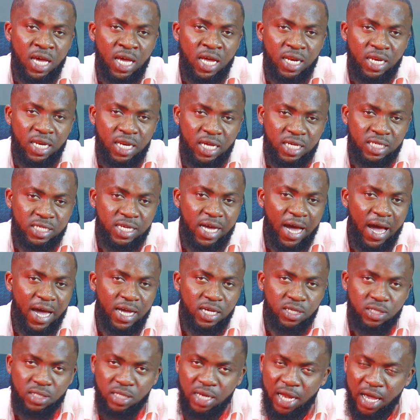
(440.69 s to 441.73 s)
These
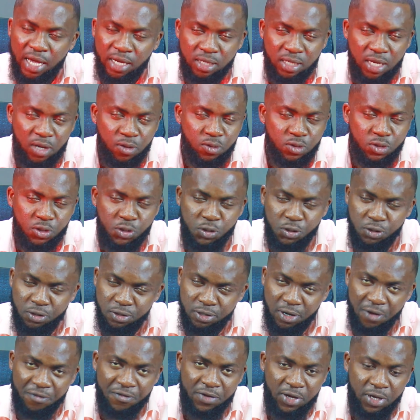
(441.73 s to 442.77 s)
guys, there was
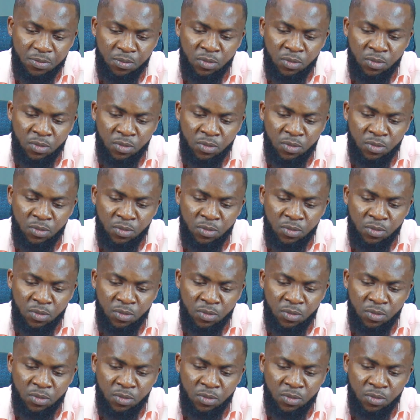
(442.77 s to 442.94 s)
traffic.